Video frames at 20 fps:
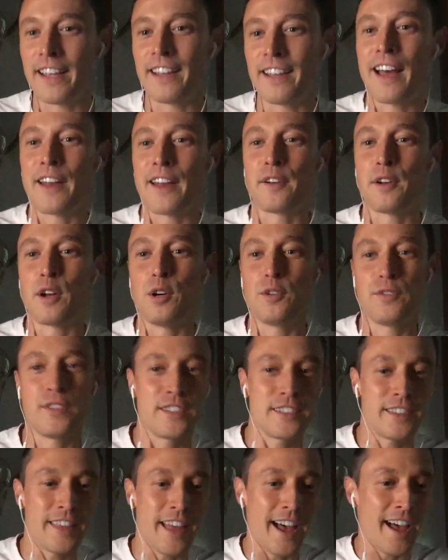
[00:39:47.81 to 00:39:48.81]
I don't know if it's
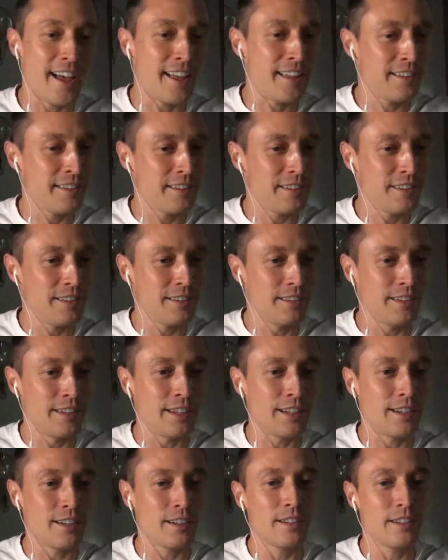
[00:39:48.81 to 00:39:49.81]
that like